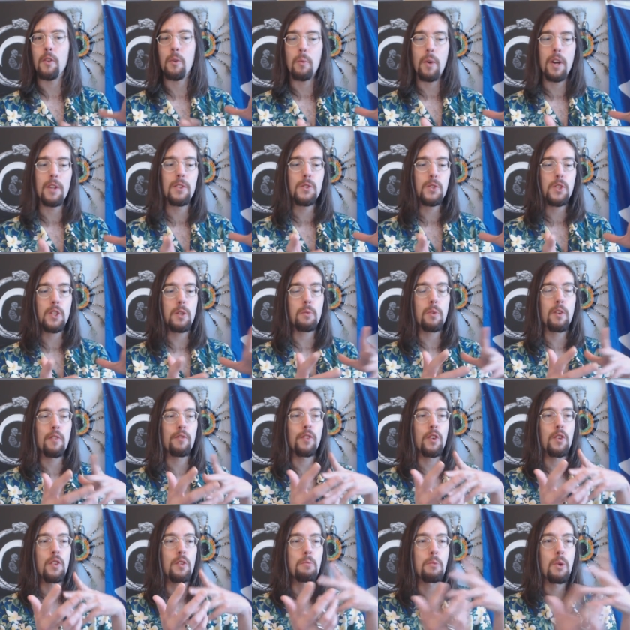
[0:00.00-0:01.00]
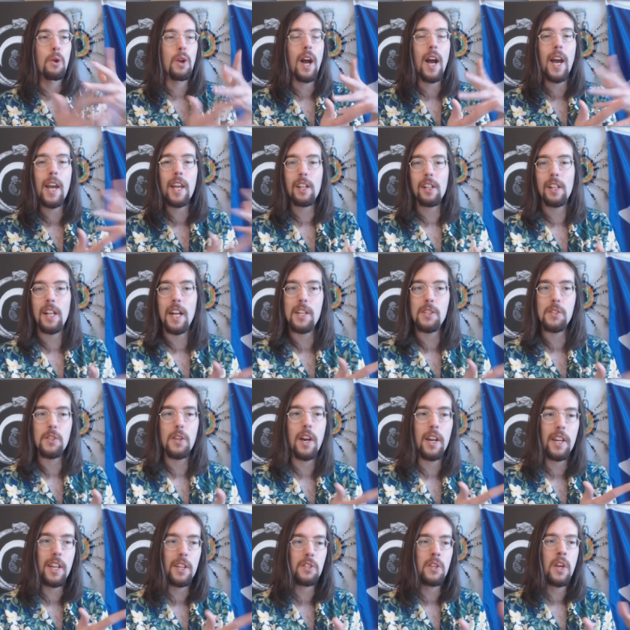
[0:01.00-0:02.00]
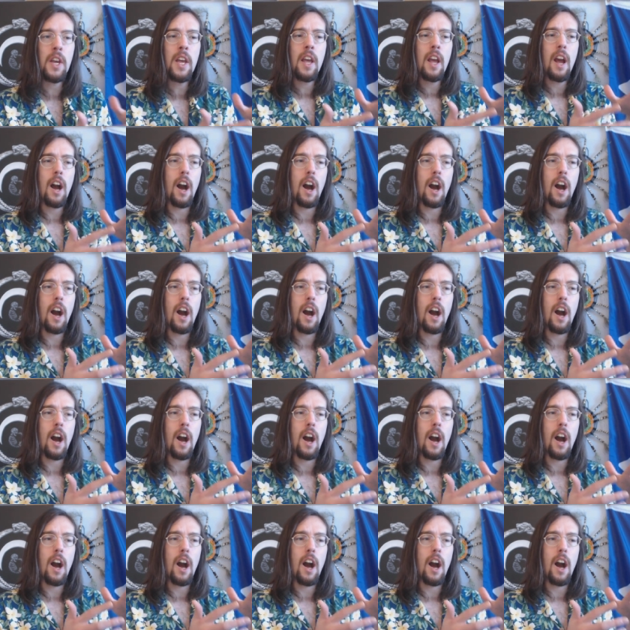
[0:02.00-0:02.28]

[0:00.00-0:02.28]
The ones that were for the more high-class audience,